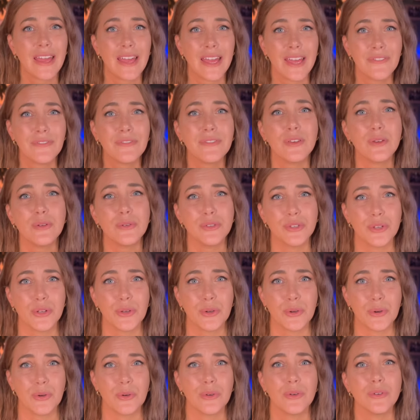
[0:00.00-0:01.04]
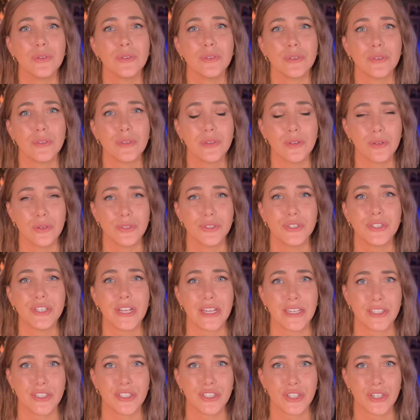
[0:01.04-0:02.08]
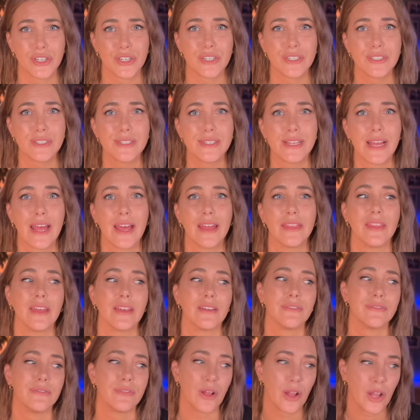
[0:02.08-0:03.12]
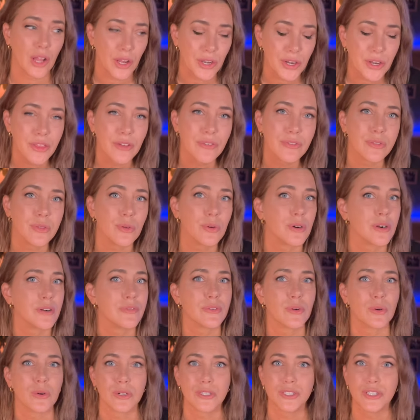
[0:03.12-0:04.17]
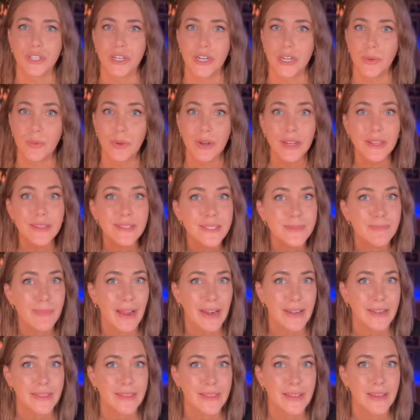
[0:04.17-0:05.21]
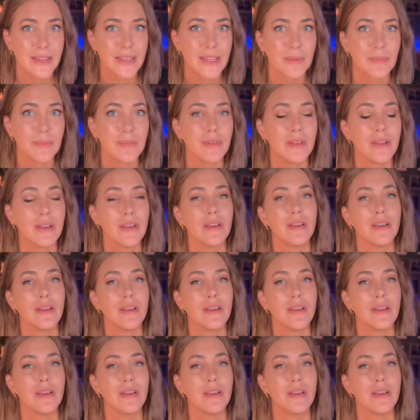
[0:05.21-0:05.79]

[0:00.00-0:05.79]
If you do lose your dentures and they fall onto the floor, of course, you're going to want to inspect them,